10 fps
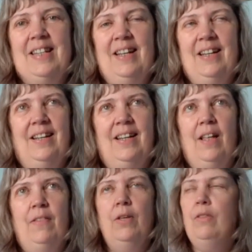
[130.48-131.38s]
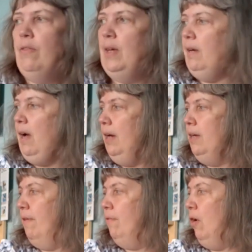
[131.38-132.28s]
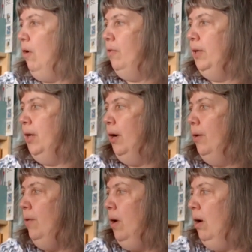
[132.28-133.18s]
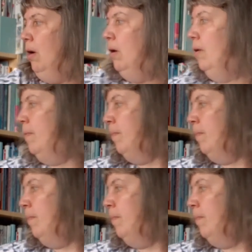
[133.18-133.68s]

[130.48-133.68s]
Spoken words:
the other thing kind of I've got on the go are